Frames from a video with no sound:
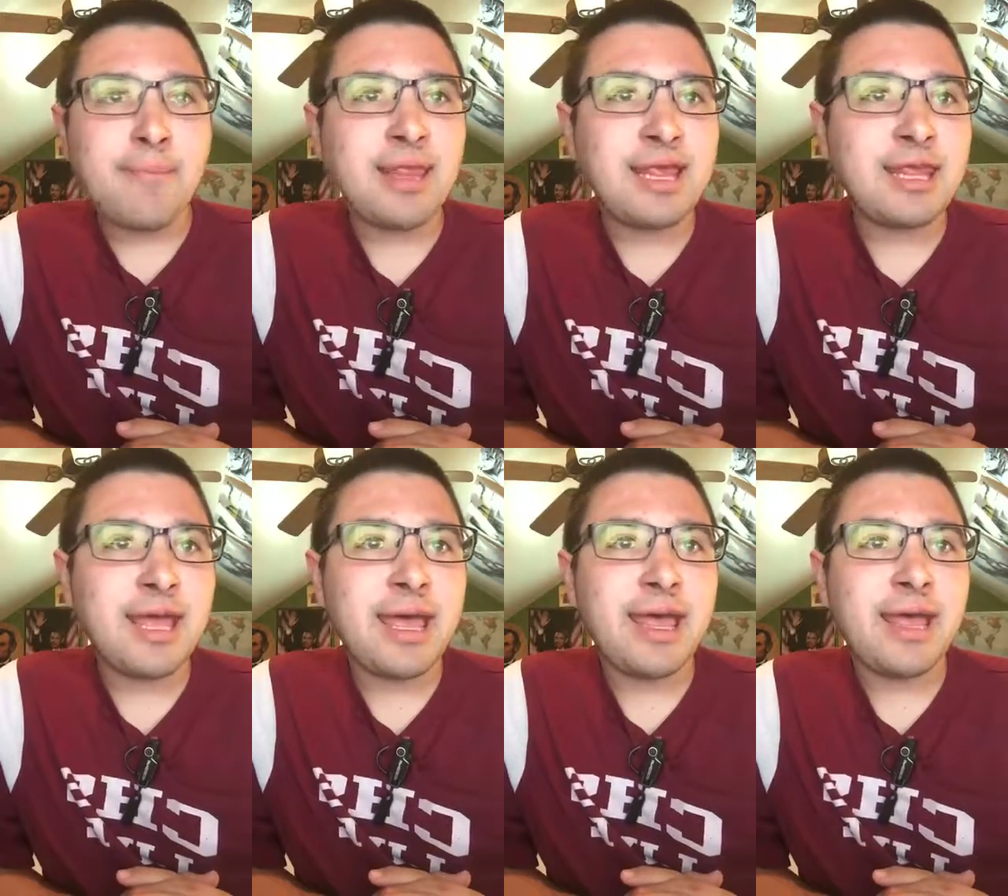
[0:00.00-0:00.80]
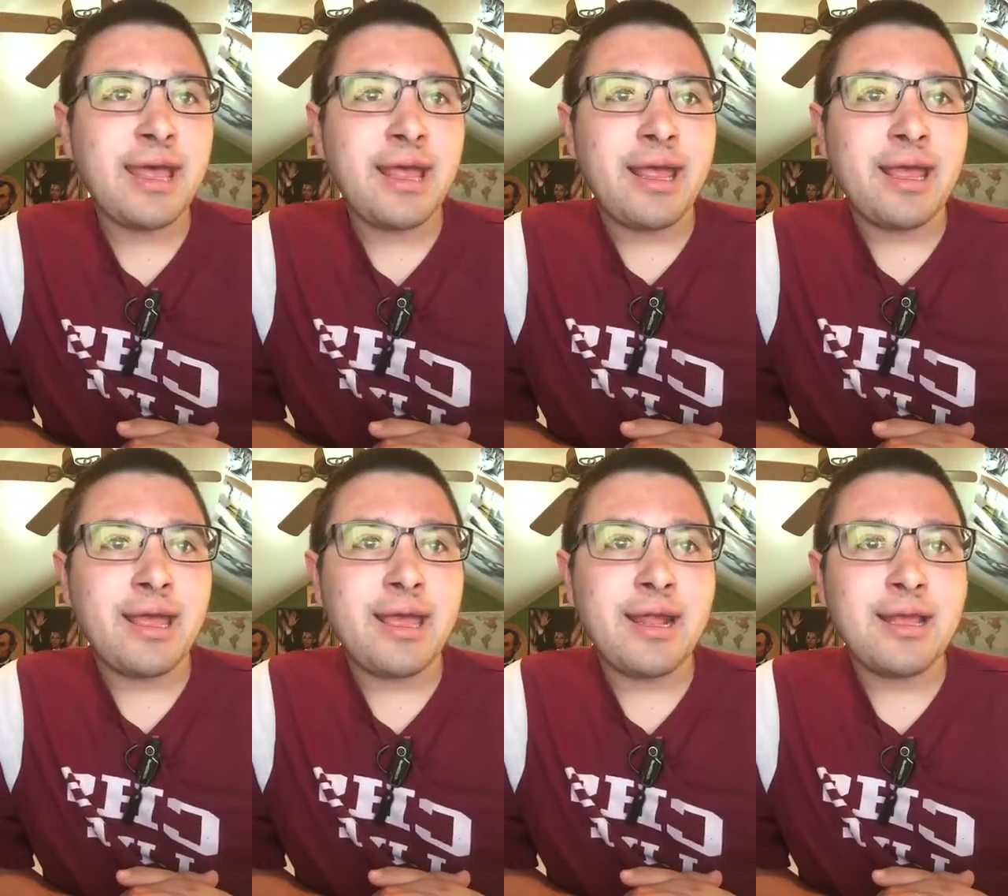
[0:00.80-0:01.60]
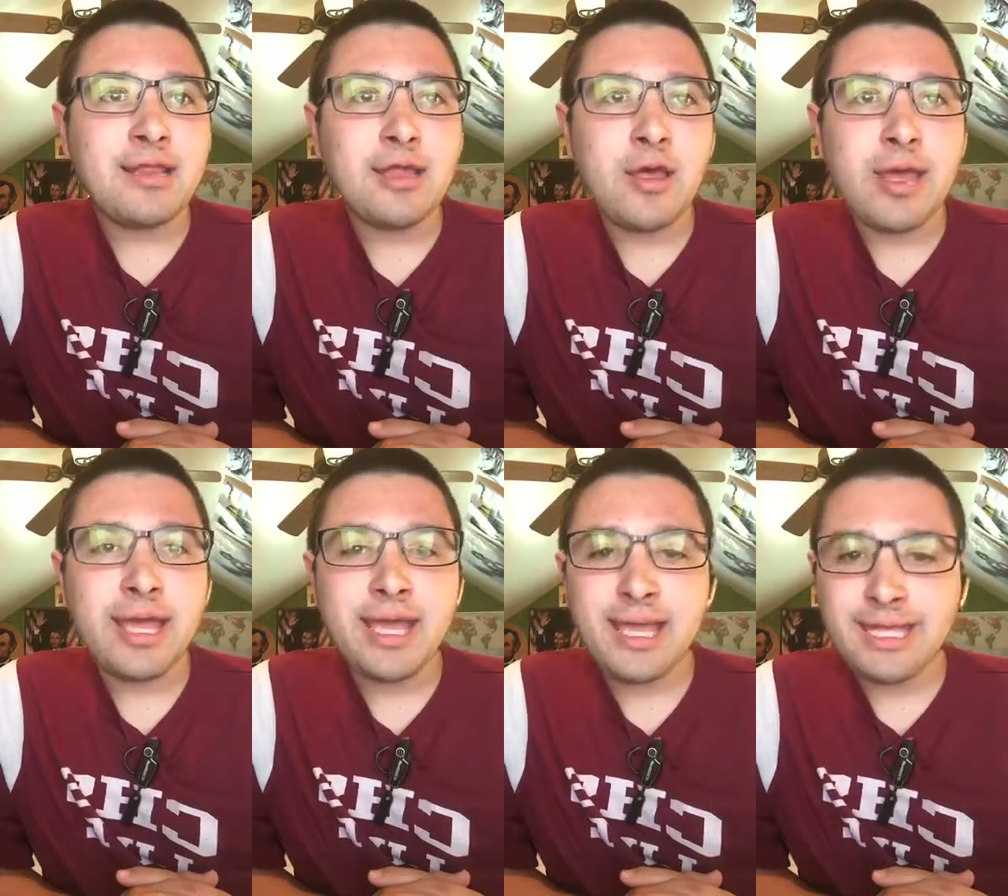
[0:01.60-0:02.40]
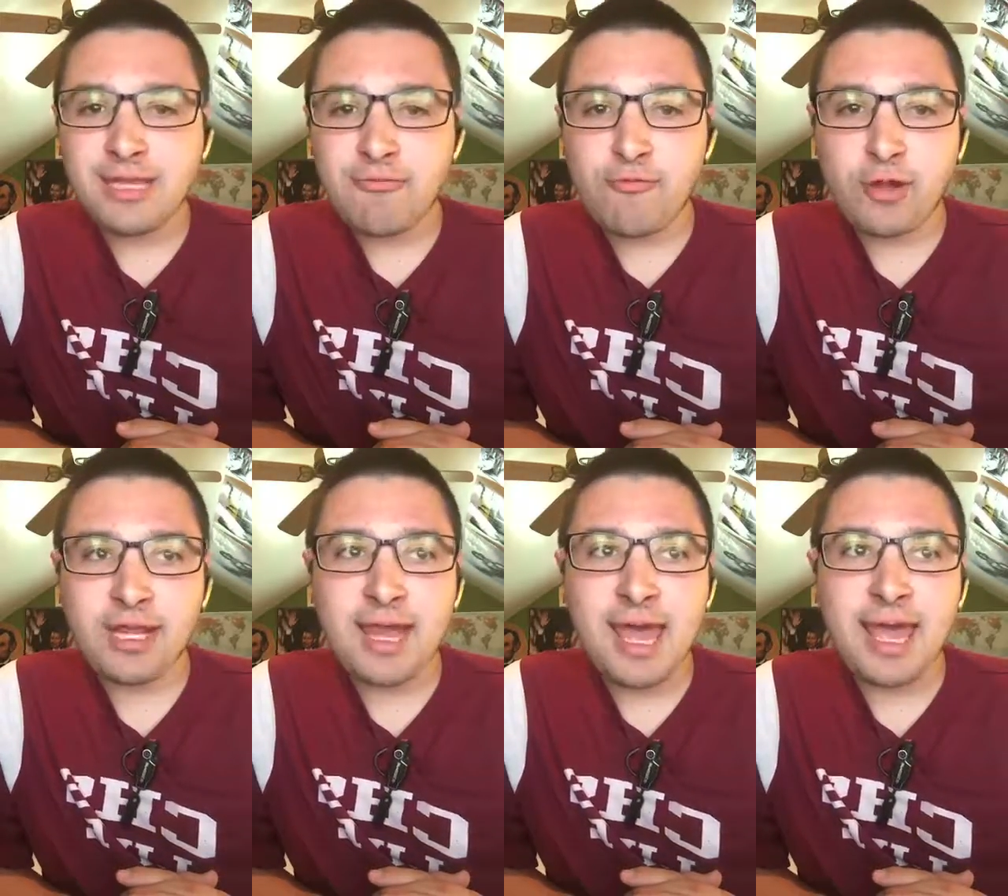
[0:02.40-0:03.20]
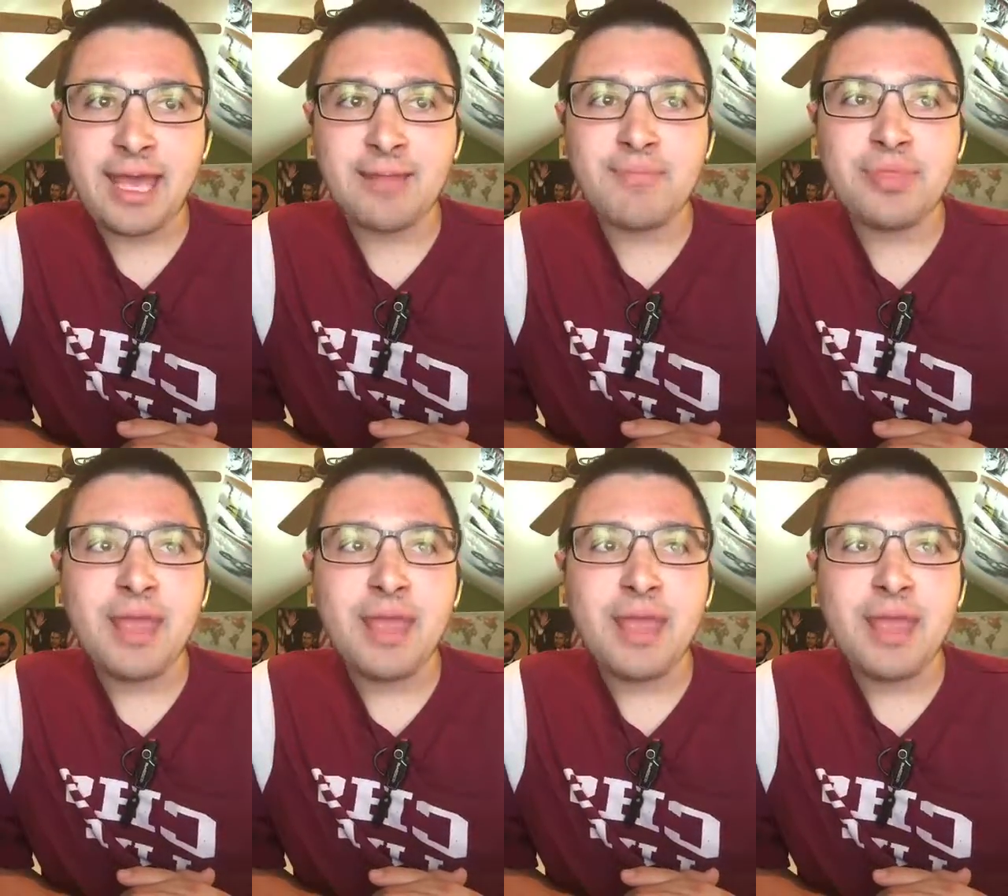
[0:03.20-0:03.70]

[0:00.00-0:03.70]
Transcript: Melissa Genesoy is 49.